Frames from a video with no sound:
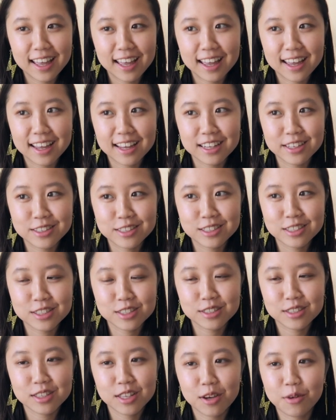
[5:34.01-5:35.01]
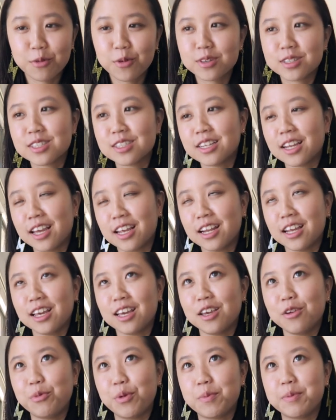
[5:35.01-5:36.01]
and there wasn't
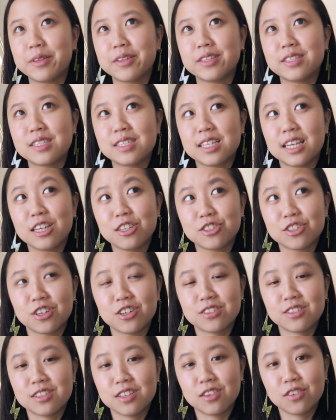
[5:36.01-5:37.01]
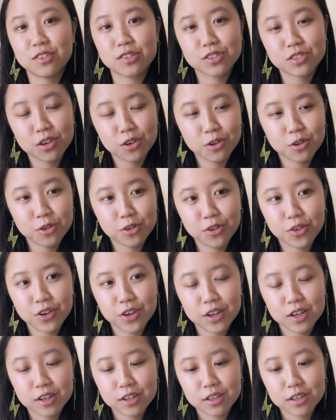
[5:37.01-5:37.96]
any women's t-shirts in the Seoul